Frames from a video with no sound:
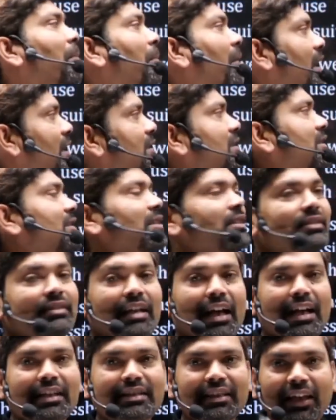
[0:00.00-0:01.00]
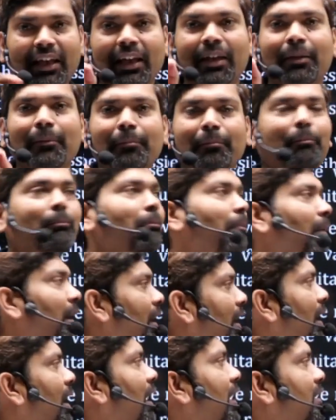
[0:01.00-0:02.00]
medicines as
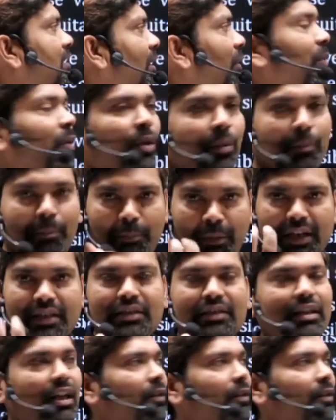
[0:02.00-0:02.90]
a medicinal